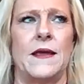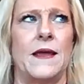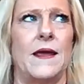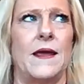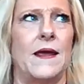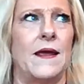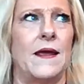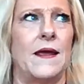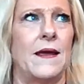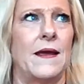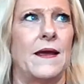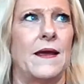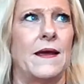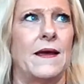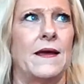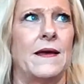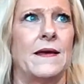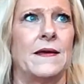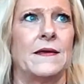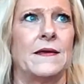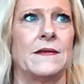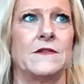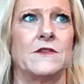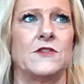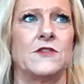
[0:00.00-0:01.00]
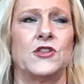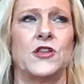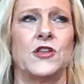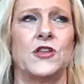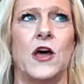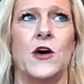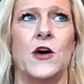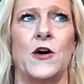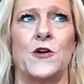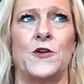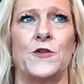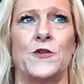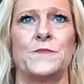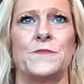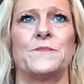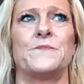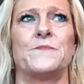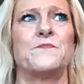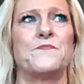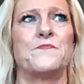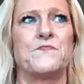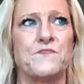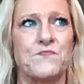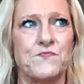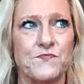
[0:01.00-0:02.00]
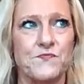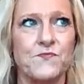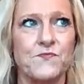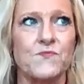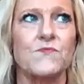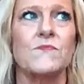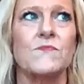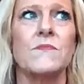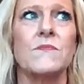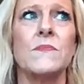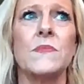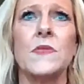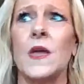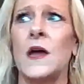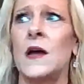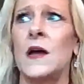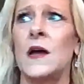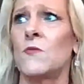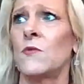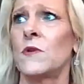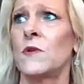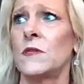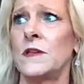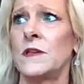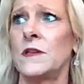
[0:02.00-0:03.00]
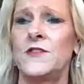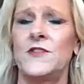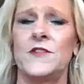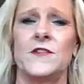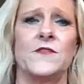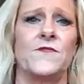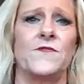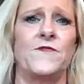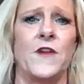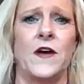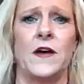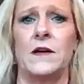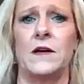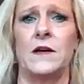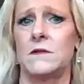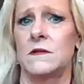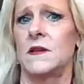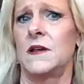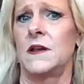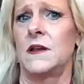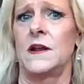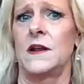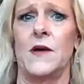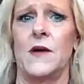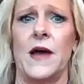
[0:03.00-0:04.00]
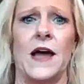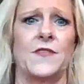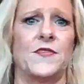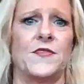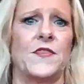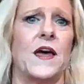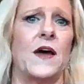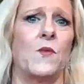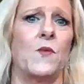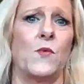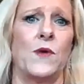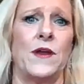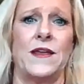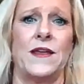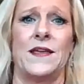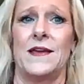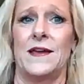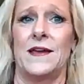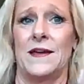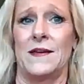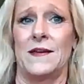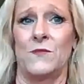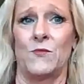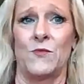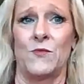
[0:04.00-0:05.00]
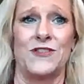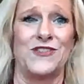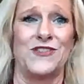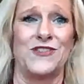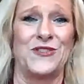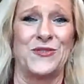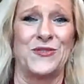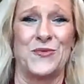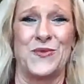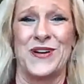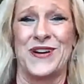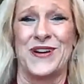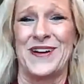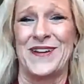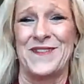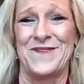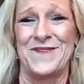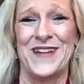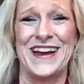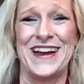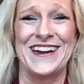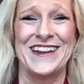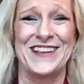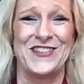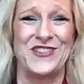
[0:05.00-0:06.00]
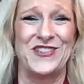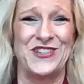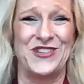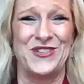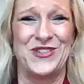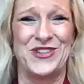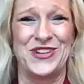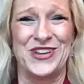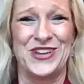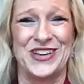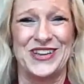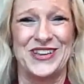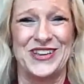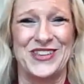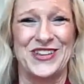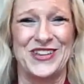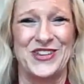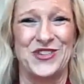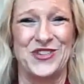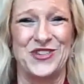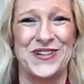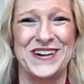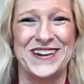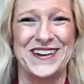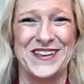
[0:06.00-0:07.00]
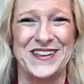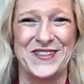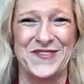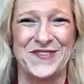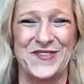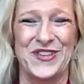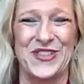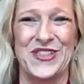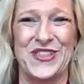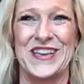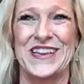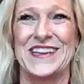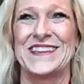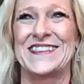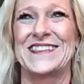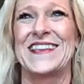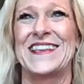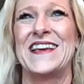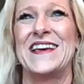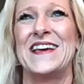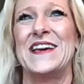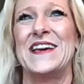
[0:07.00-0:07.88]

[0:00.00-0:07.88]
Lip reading: And so I really just felt, at that weekend, which is where I invited you to join us for this,